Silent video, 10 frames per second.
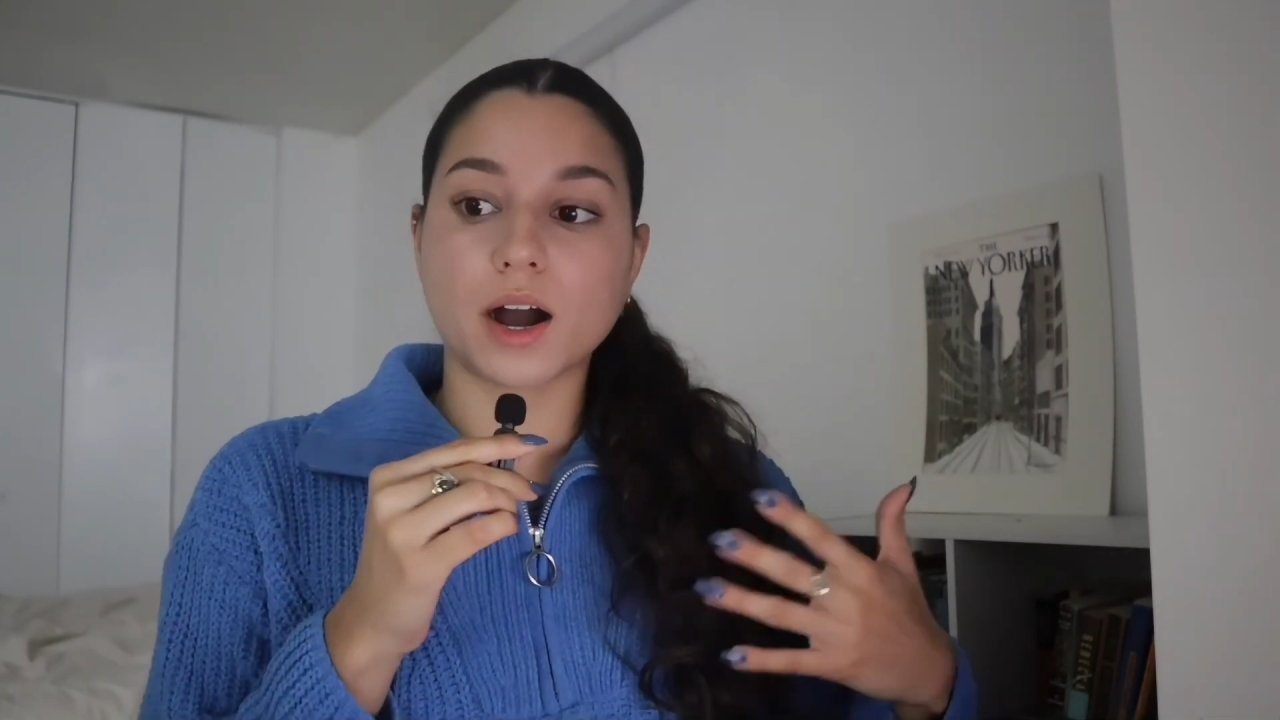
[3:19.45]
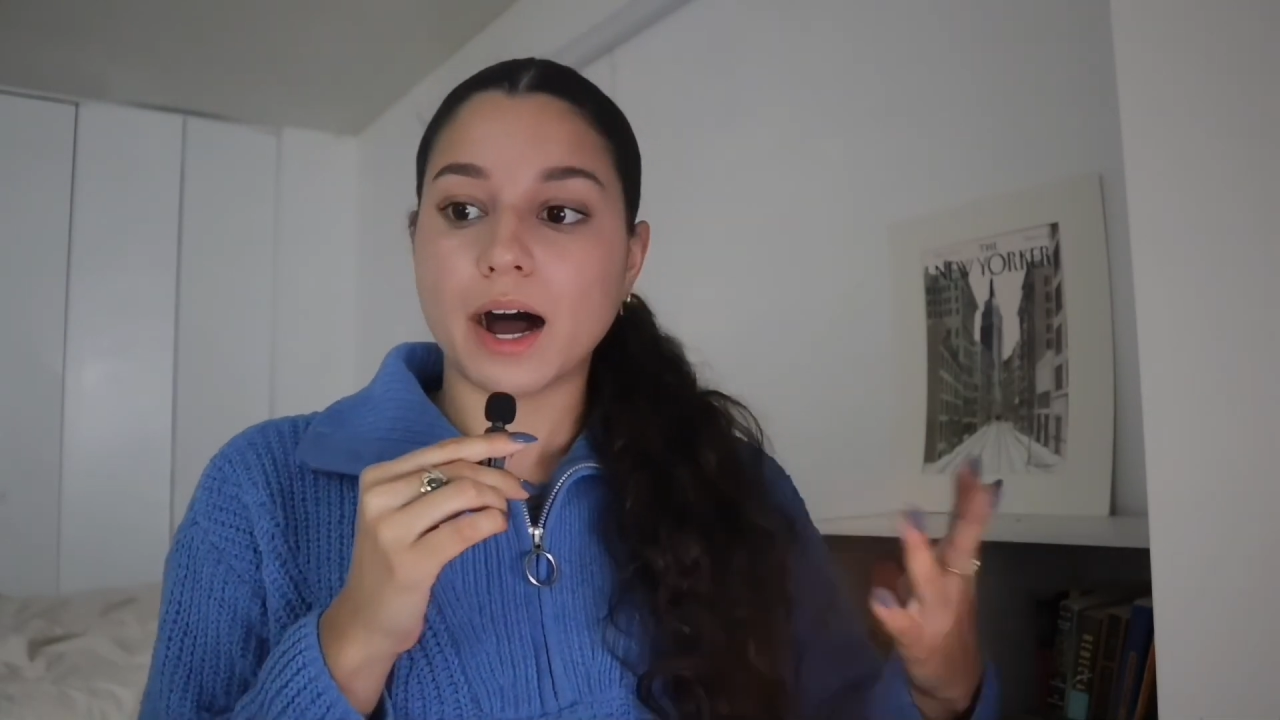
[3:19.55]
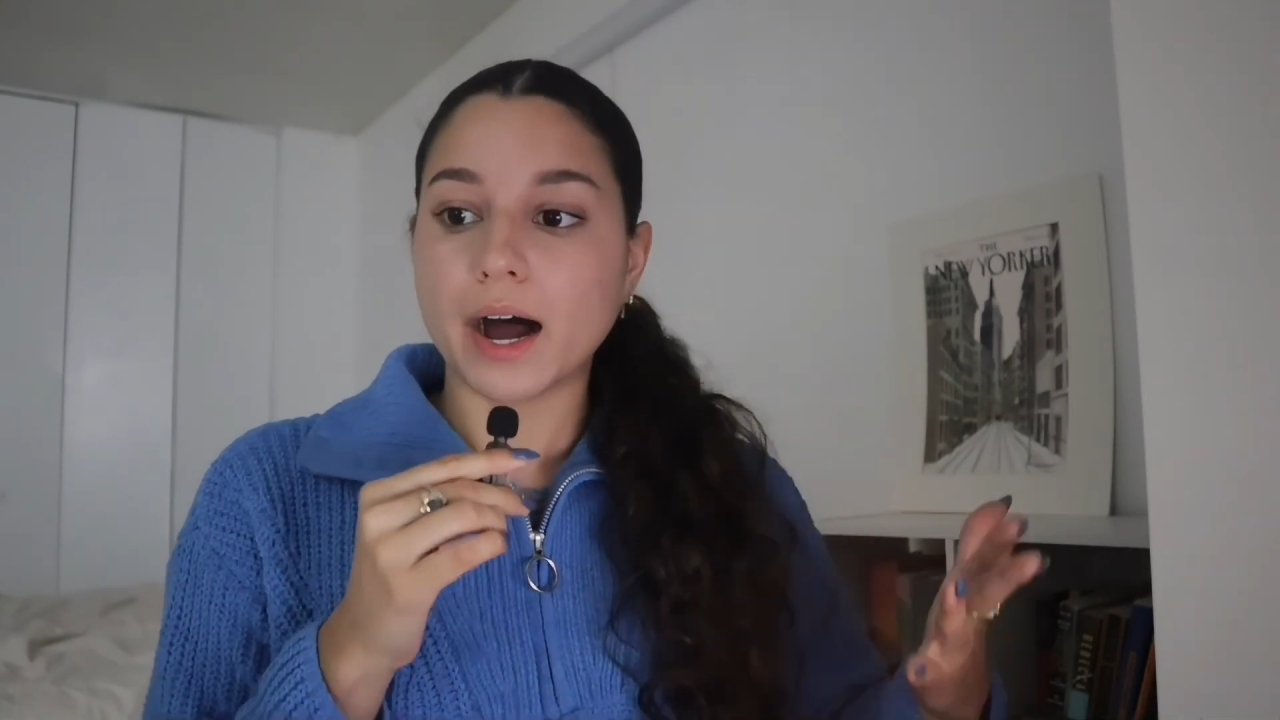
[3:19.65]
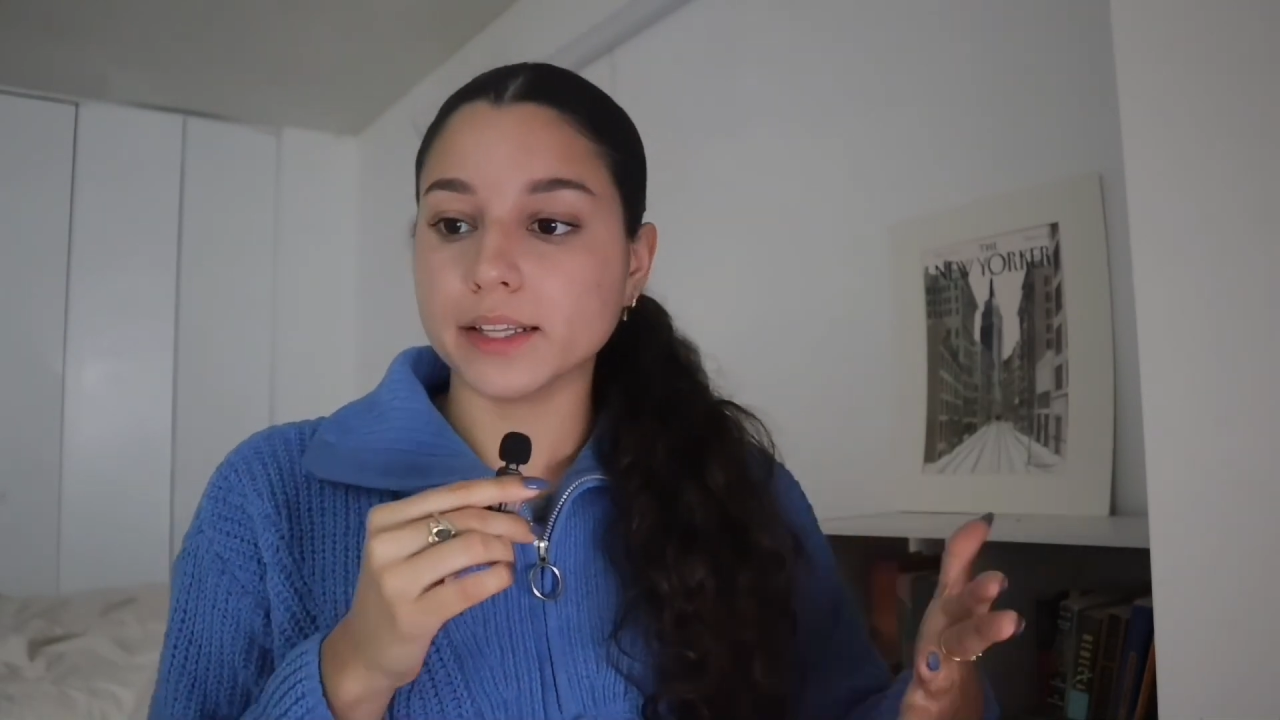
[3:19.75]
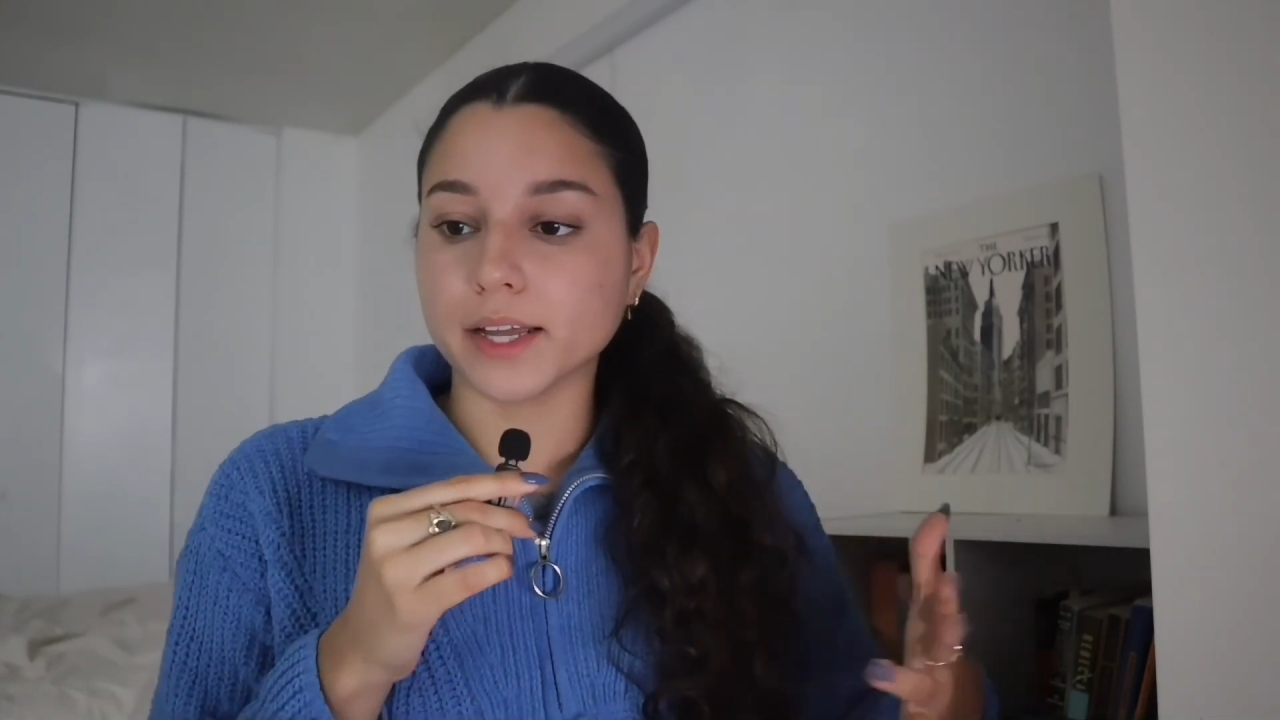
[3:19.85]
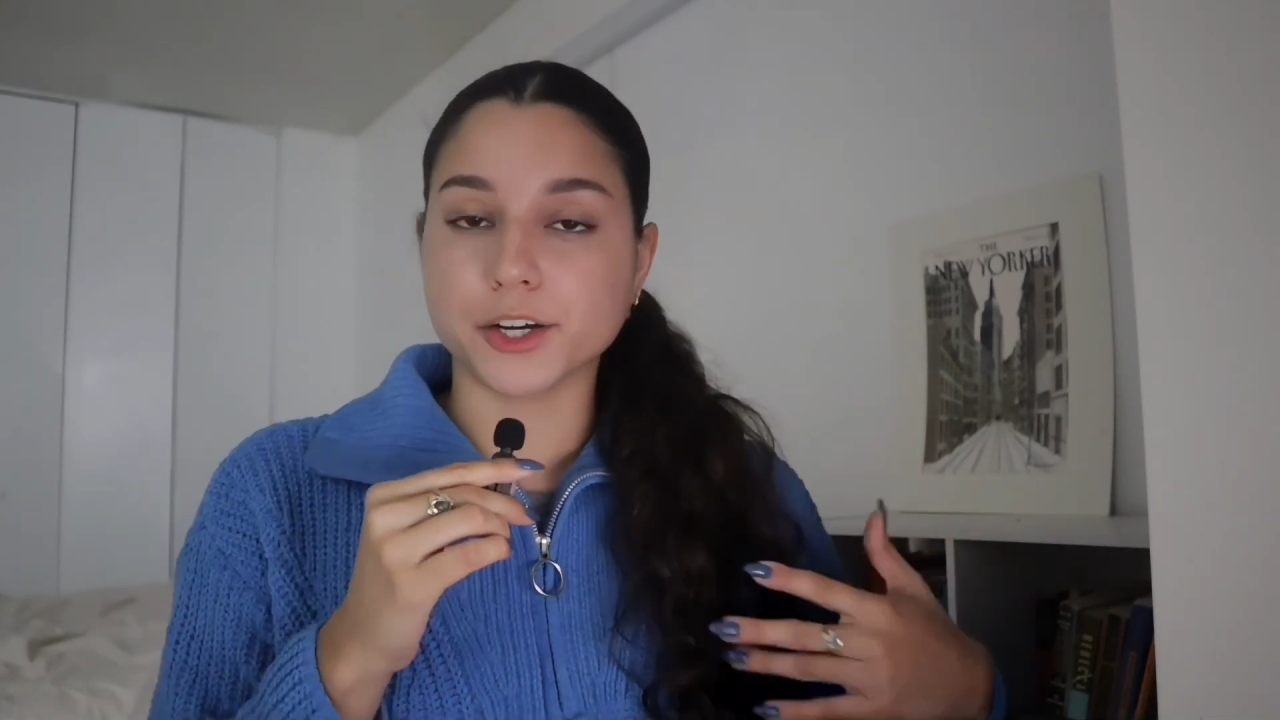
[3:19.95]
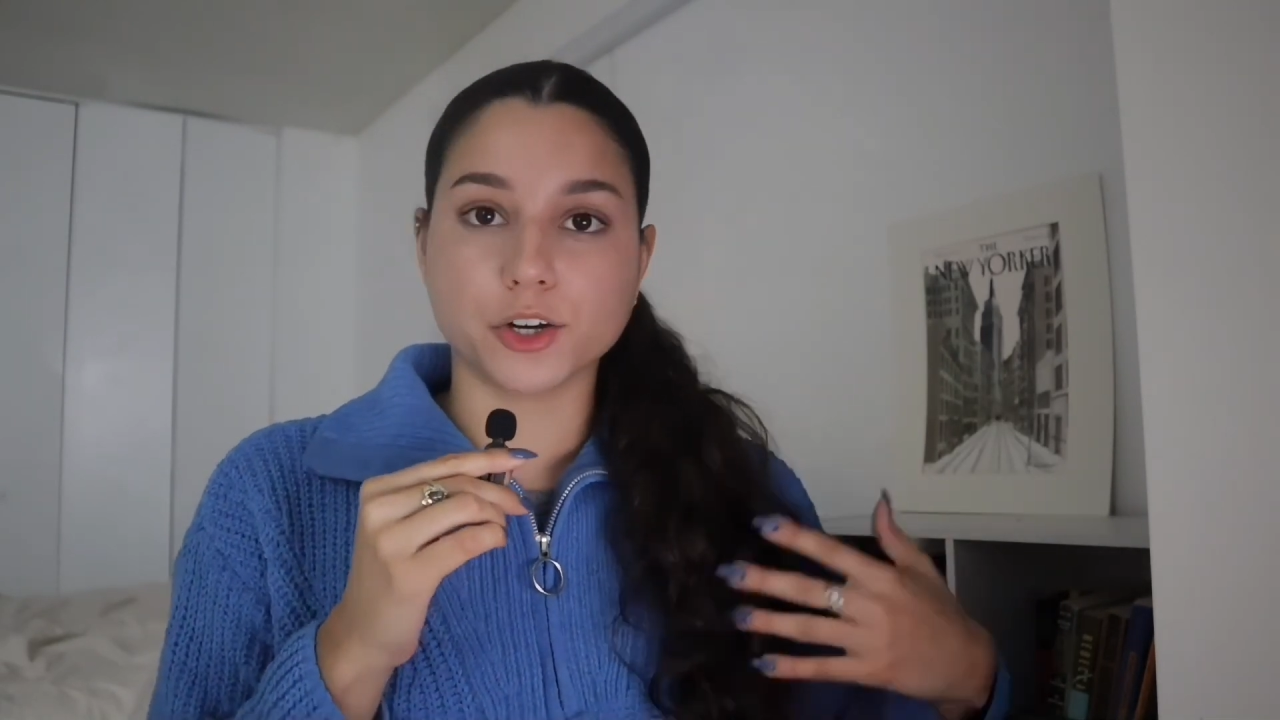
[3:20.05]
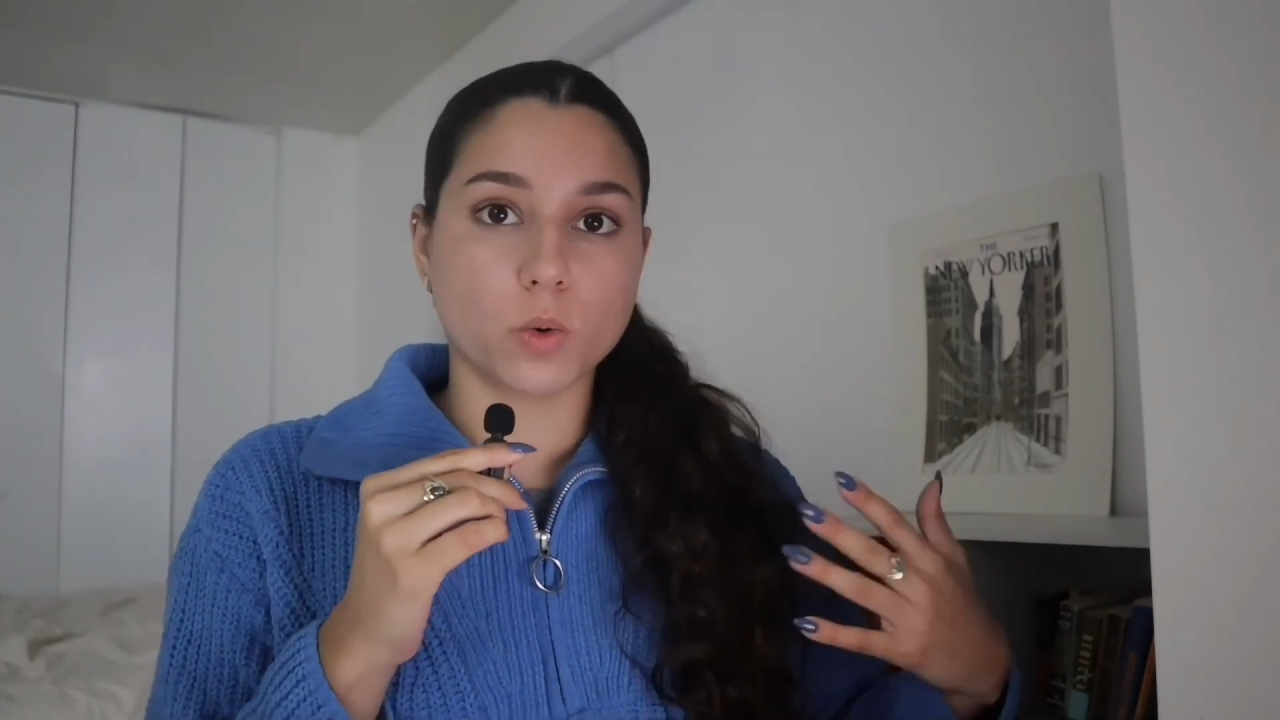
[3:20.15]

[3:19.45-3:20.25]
highlighter